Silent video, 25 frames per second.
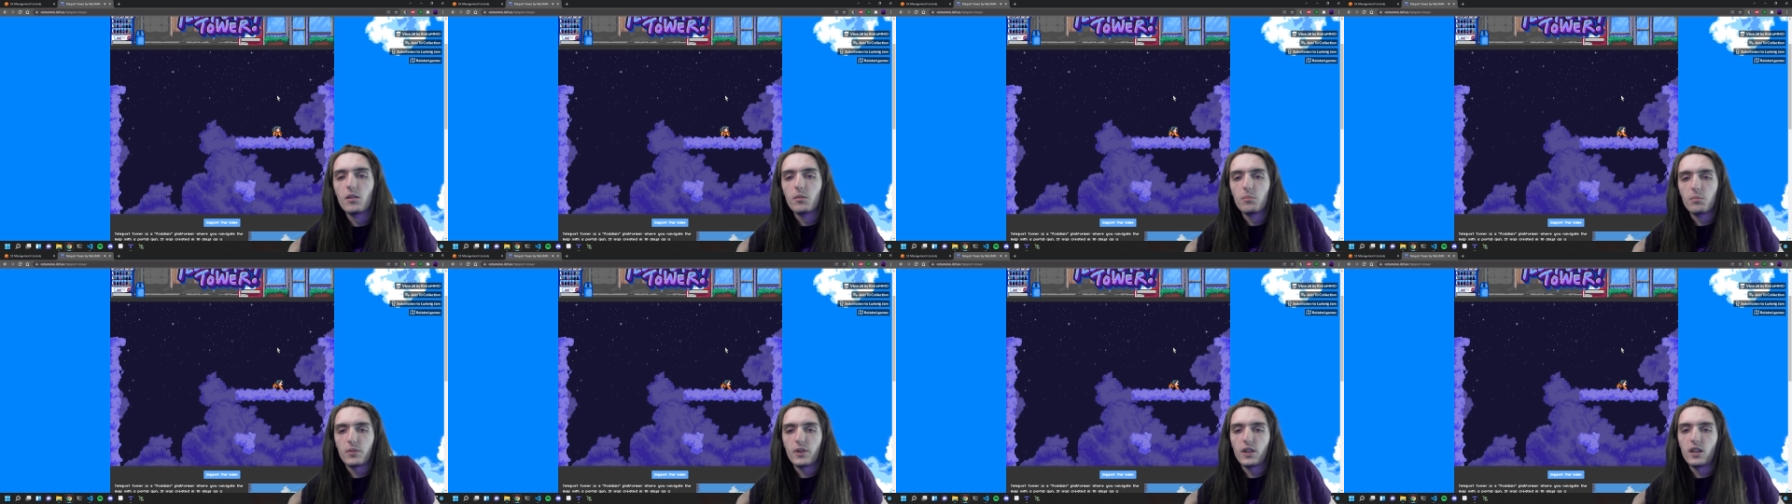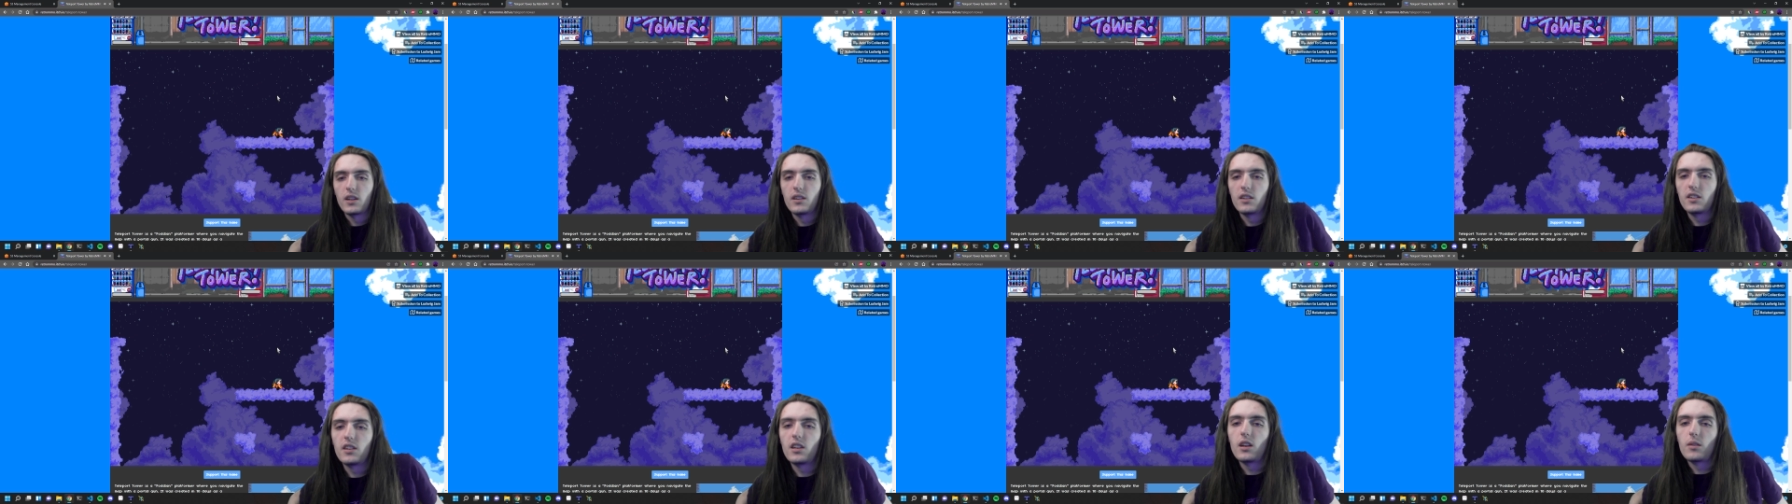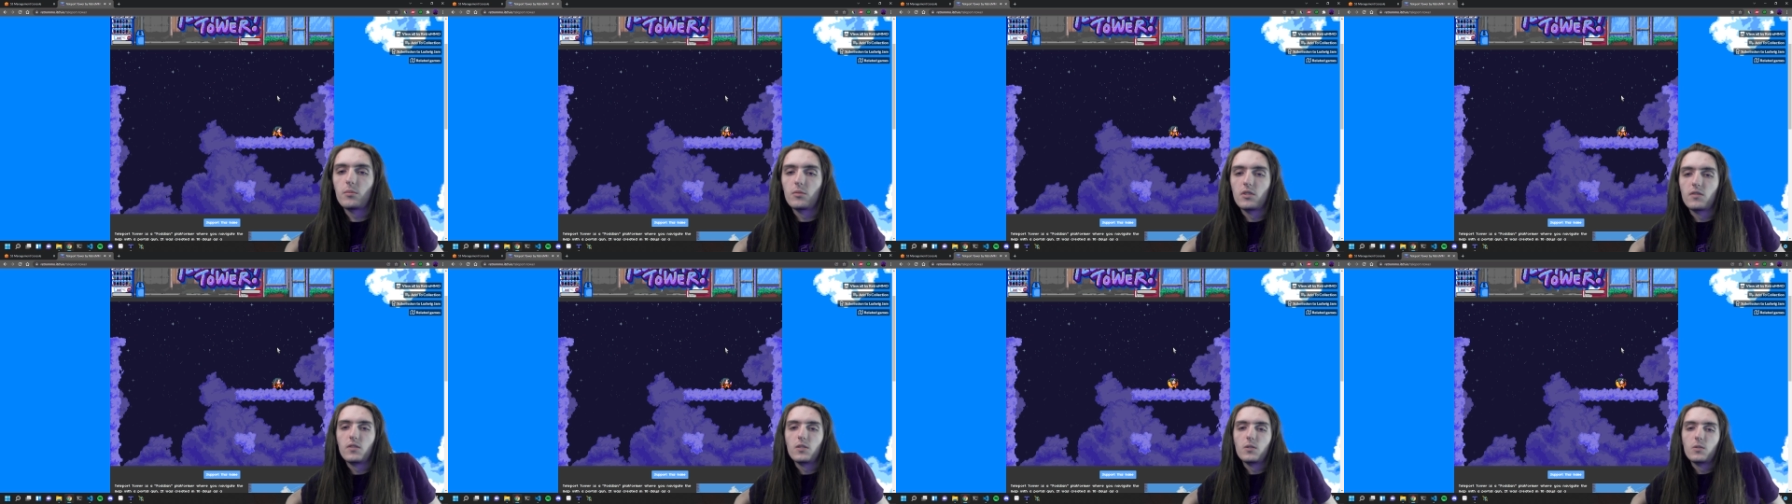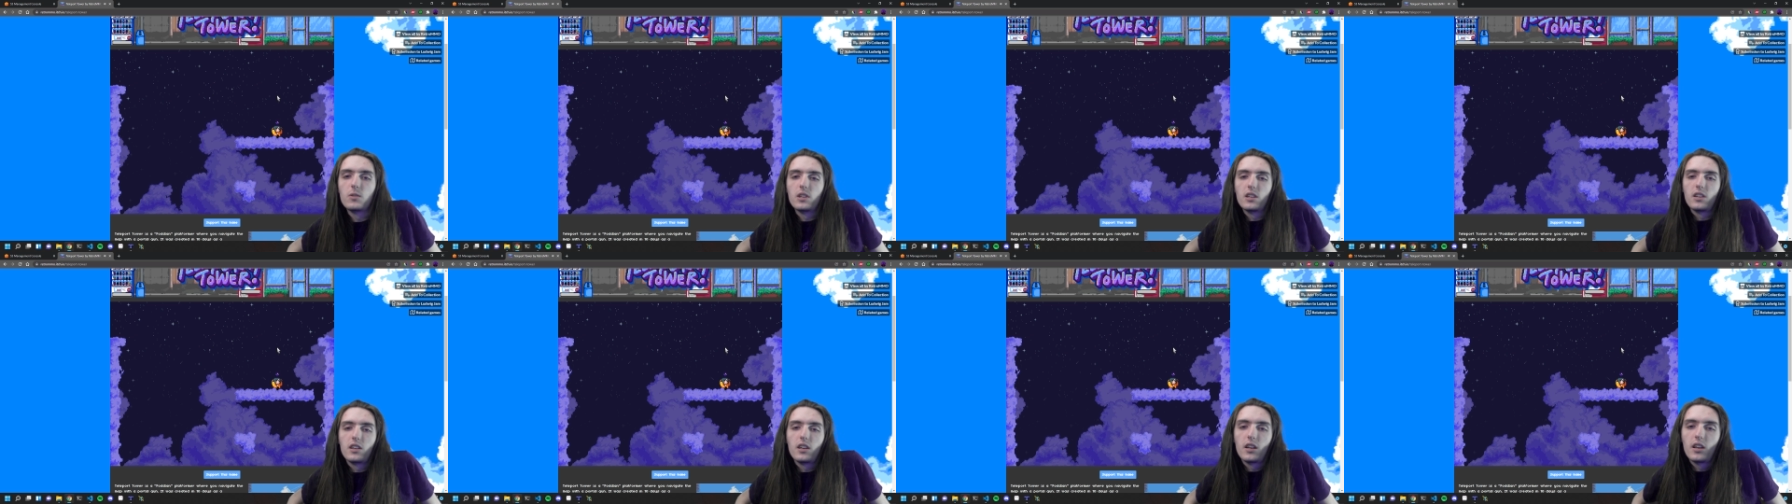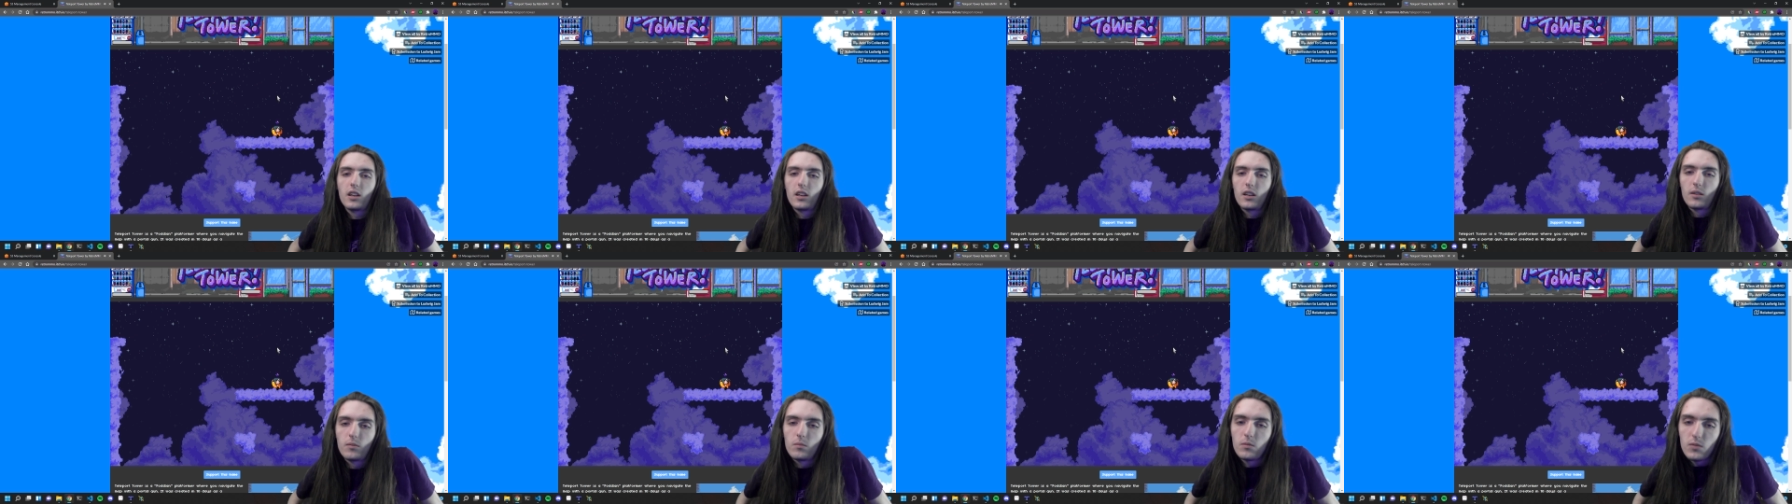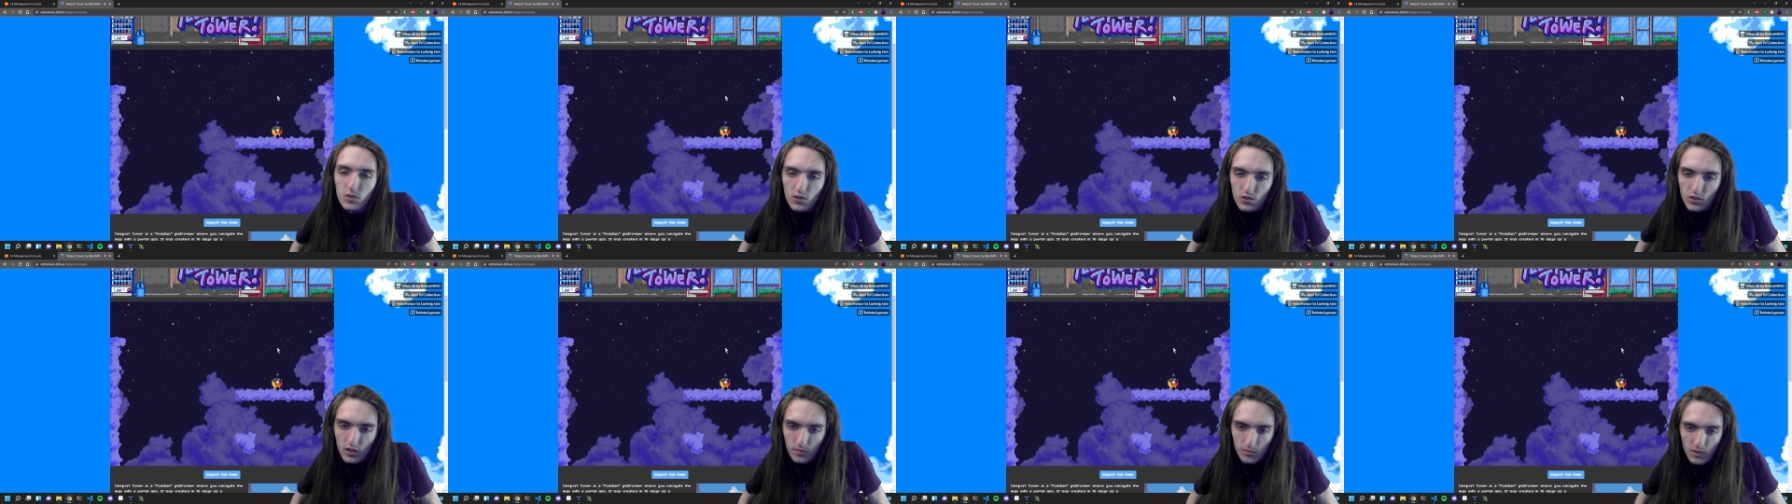playing the game, reviewing the game,
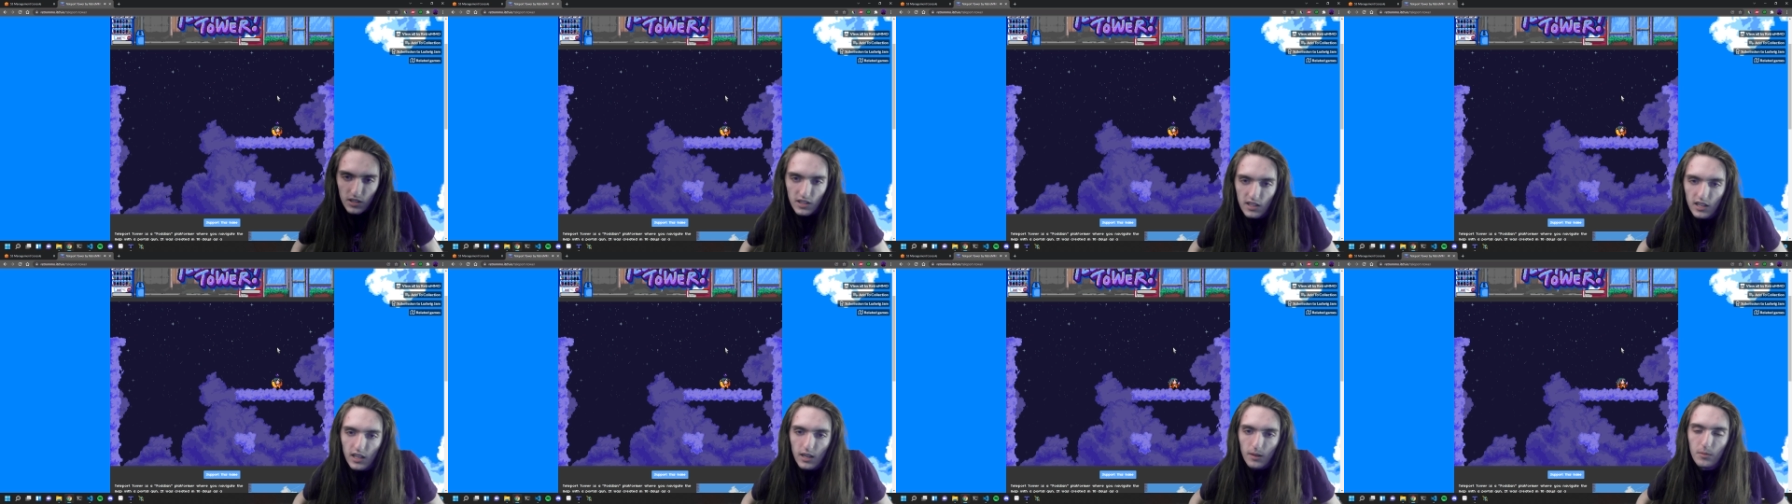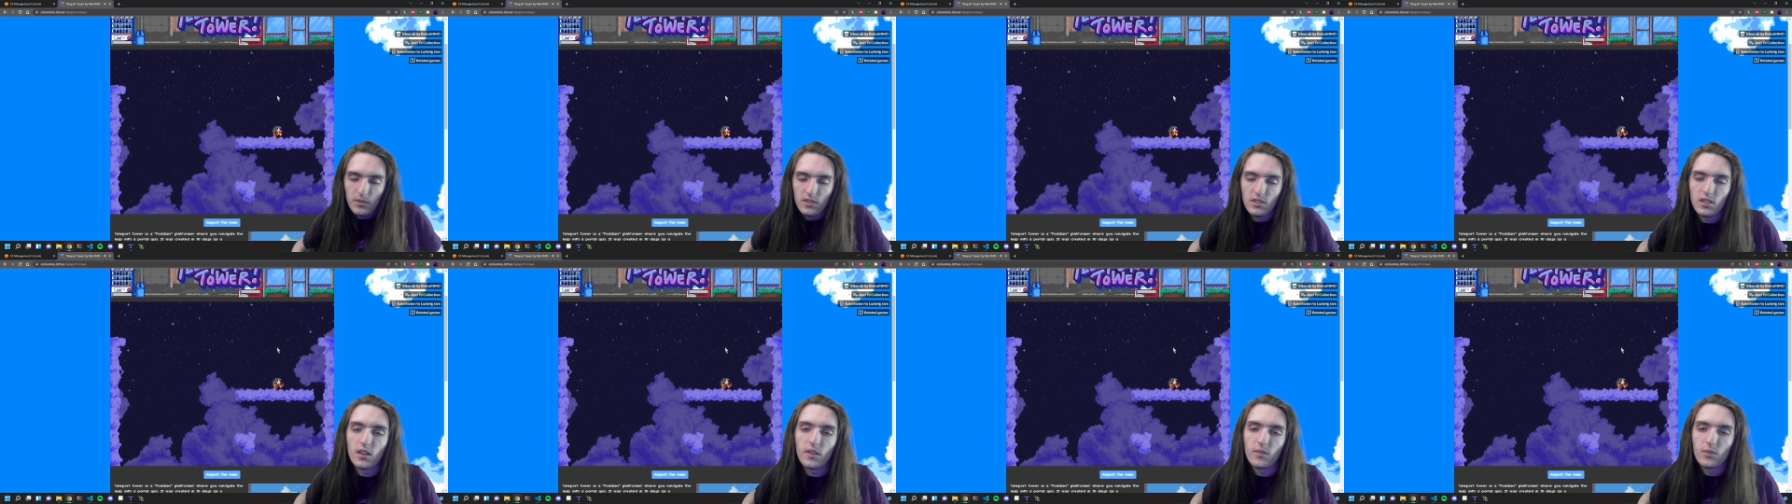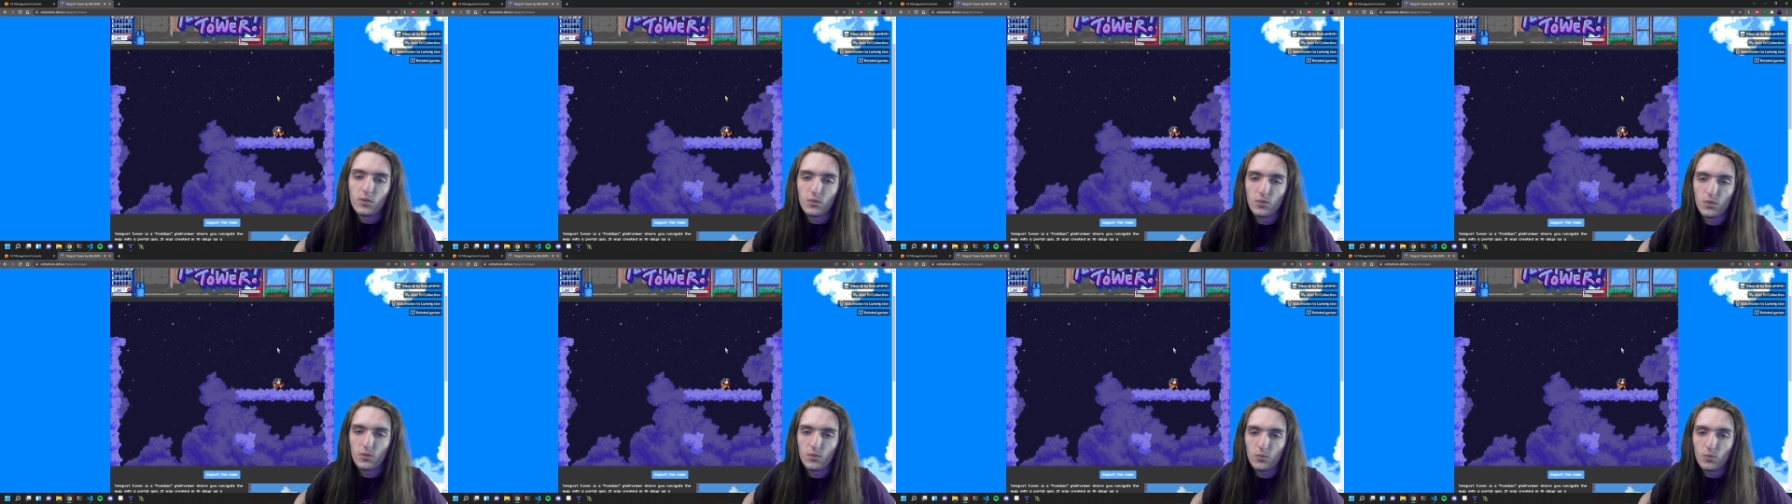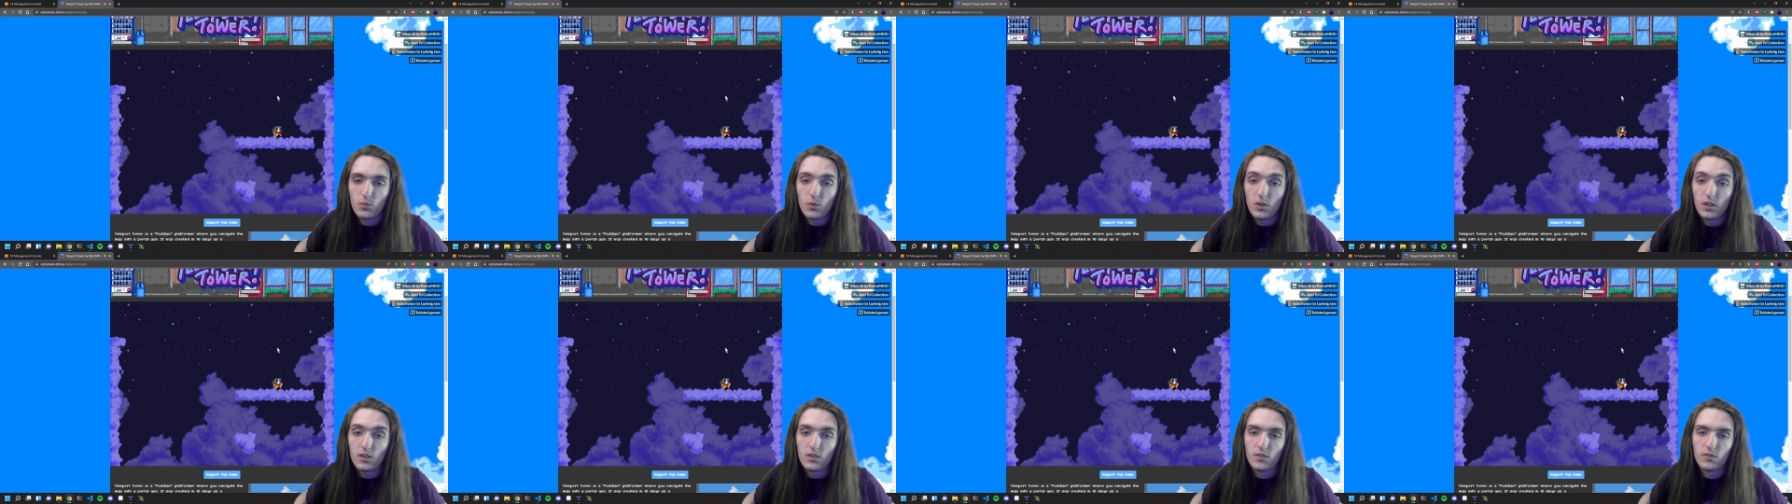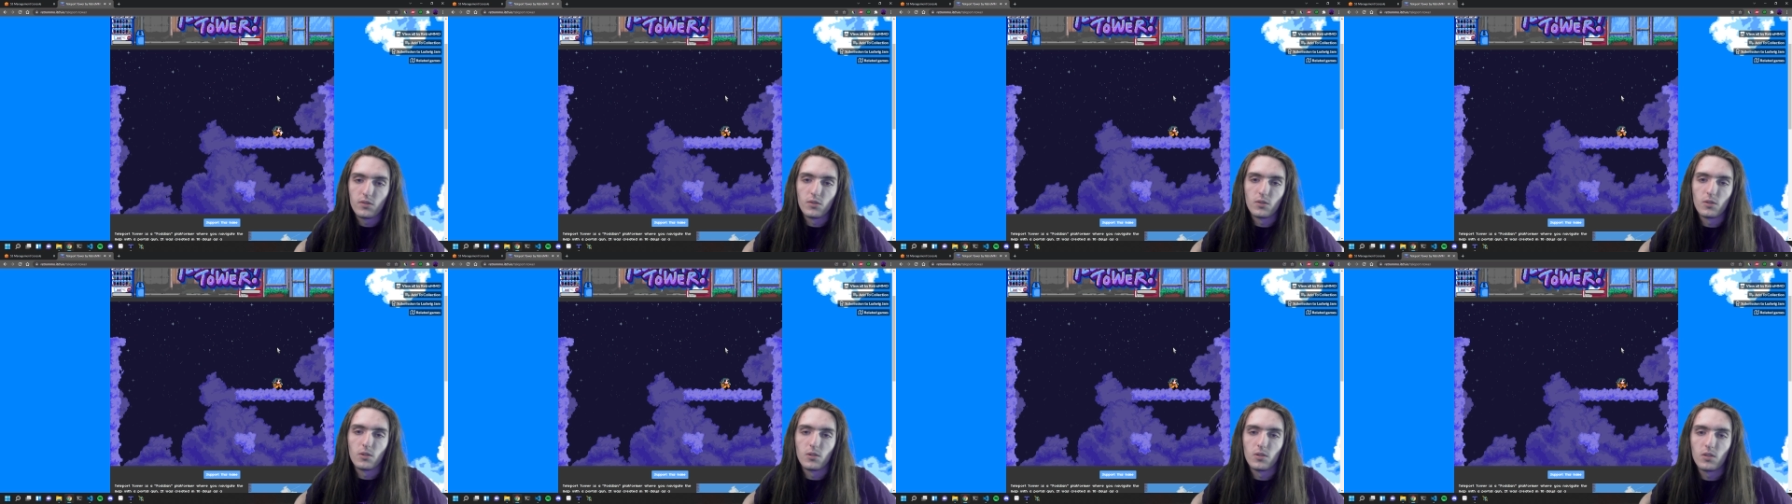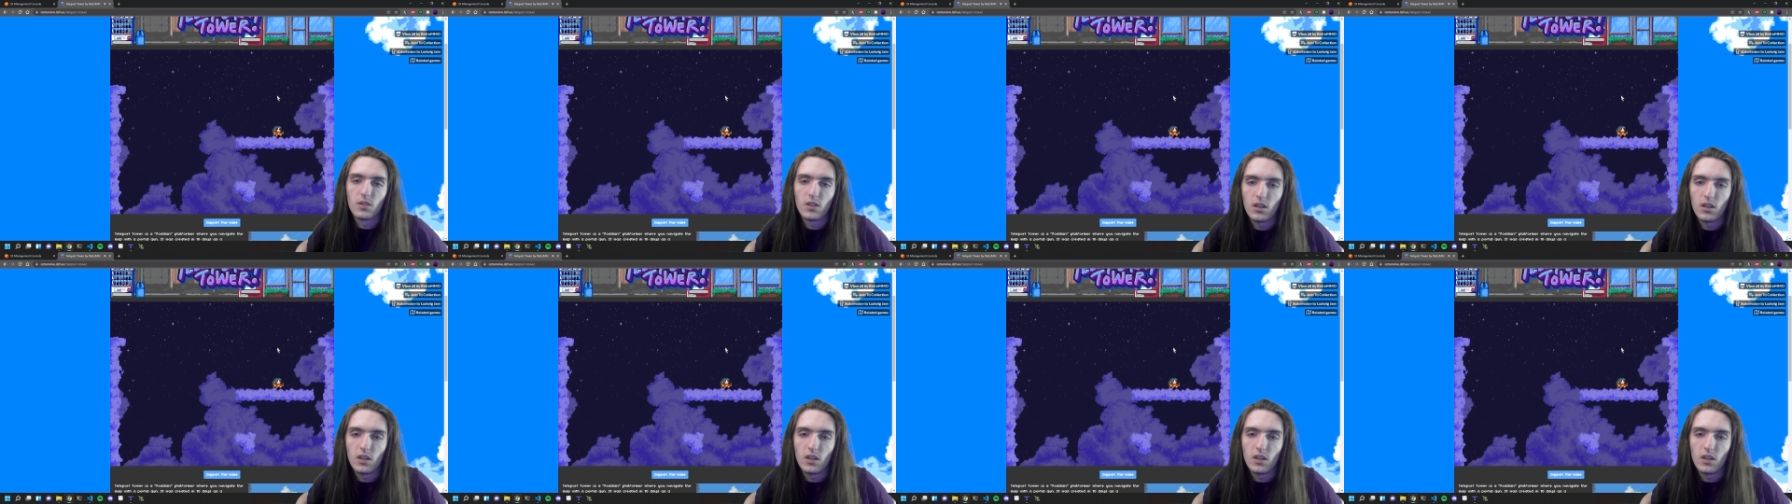streaming the game and stuff, which was wonderful.